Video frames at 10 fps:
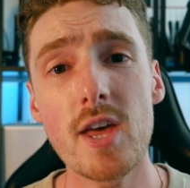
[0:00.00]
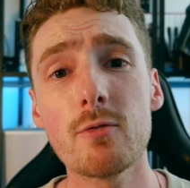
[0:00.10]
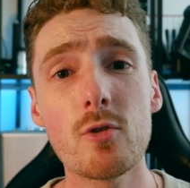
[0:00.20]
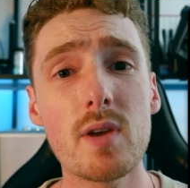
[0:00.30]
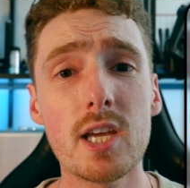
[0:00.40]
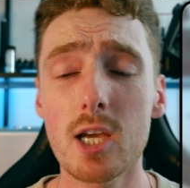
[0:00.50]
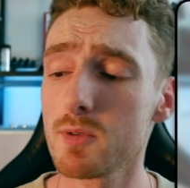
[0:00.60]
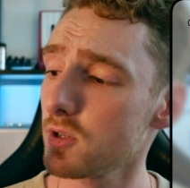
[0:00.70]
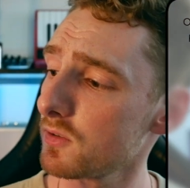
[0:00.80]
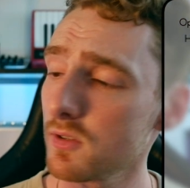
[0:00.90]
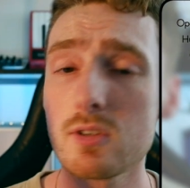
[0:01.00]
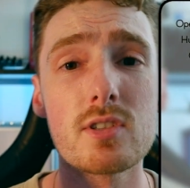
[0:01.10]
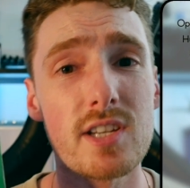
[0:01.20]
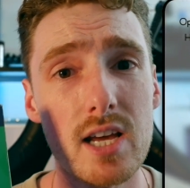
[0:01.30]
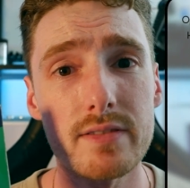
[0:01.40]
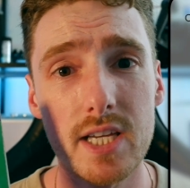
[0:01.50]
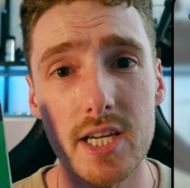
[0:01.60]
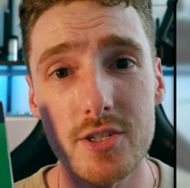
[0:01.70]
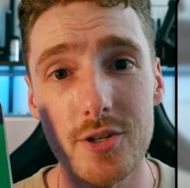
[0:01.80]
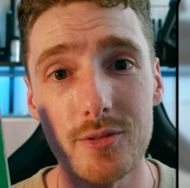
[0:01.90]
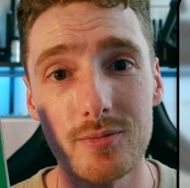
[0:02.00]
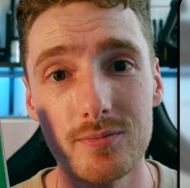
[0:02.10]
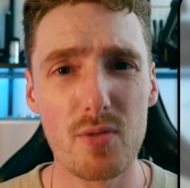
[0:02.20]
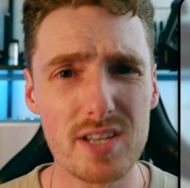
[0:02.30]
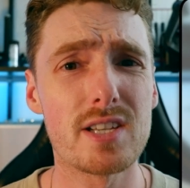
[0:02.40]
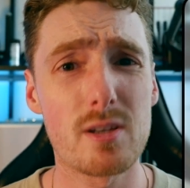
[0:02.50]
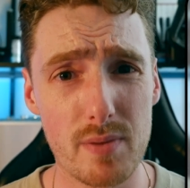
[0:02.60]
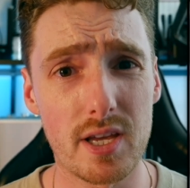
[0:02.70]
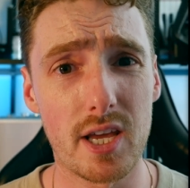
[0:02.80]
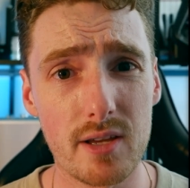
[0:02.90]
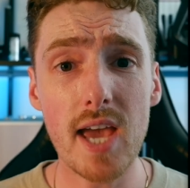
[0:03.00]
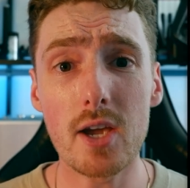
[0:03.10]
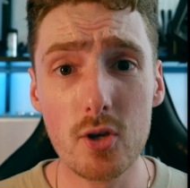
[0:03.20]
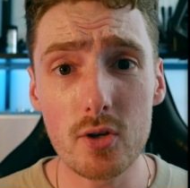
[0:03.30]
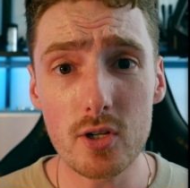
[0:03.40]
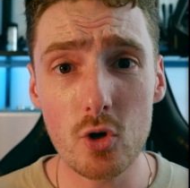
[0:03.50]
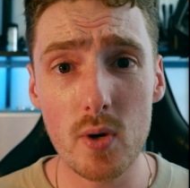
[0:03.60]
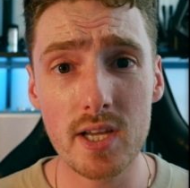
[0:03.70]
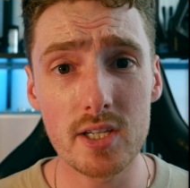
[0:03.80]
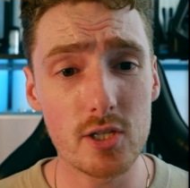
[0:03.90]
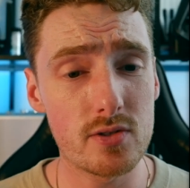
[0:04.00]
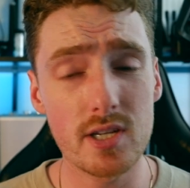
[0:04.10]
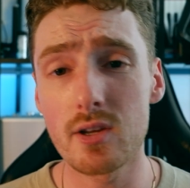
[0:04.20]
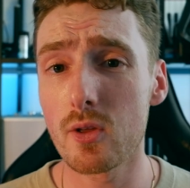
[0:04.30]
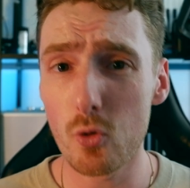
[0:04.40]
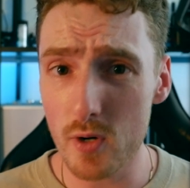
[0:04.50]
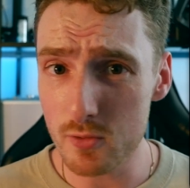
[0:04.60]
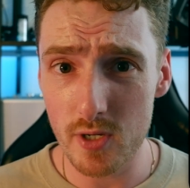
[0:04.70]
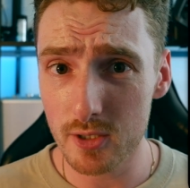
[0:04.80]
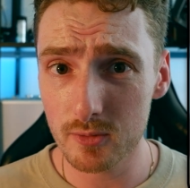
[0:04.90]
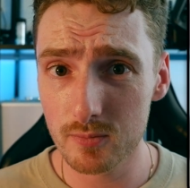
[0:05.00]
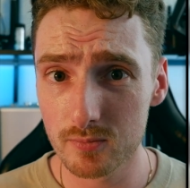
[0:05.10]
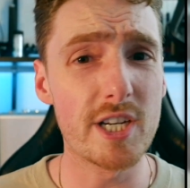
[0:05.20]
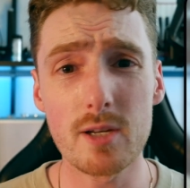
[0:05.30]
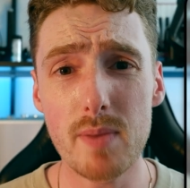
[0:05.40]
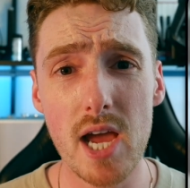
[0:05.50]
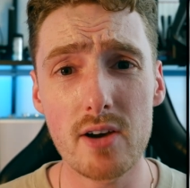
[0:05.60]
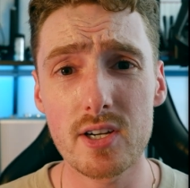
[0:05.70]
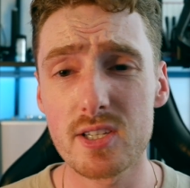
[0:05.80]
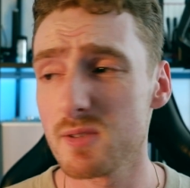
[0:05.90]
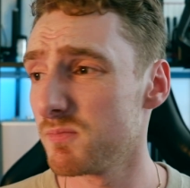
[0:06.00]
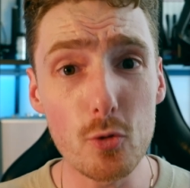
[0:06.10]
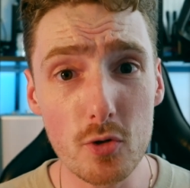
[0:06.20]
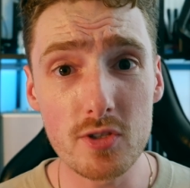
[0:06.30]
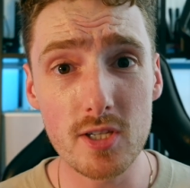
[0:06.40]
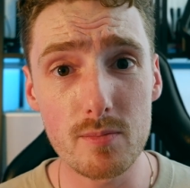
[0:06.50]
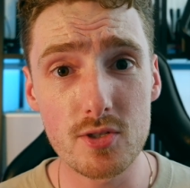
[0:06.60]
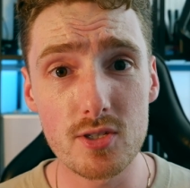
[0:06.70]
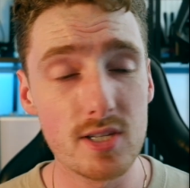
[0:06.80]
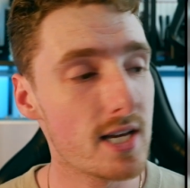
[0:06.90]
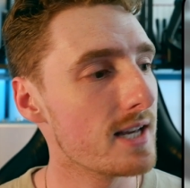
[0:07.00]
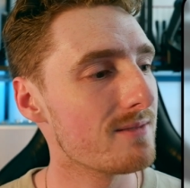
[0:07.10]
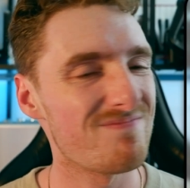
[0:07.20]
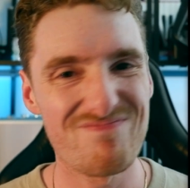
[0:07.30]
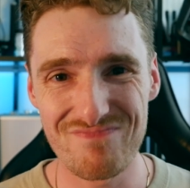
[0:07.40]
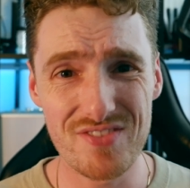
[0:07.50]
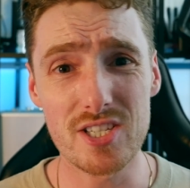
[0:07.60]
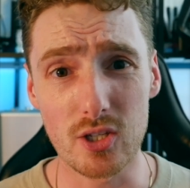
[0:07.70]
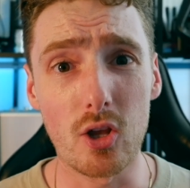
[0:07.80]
Then for me, it was on to navigation. This is a biggie. Get good and quick at using the whiz wheel, reading bearings, fuel consumption. There's a